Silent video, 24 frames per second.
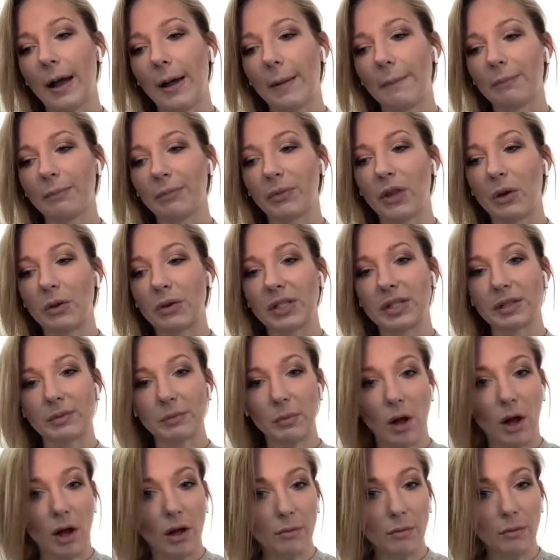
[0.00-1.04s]
those
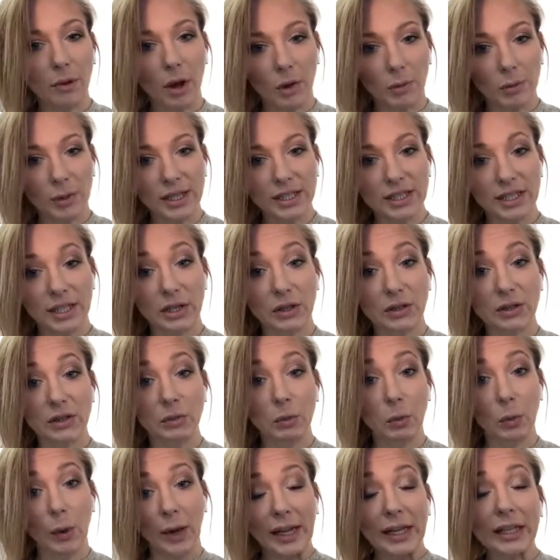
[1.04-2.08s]
small moments and those
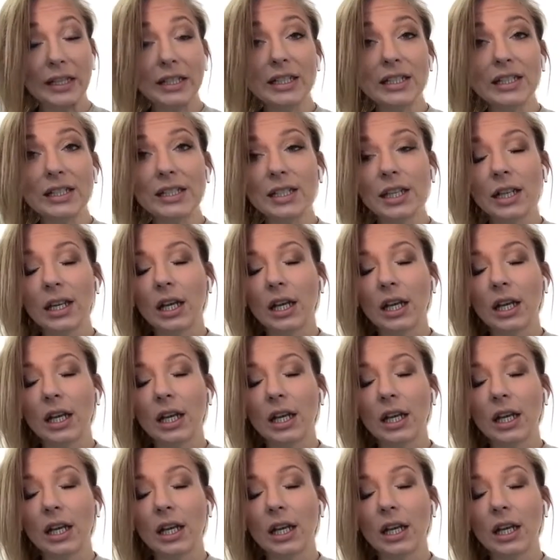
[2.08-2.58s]
wins,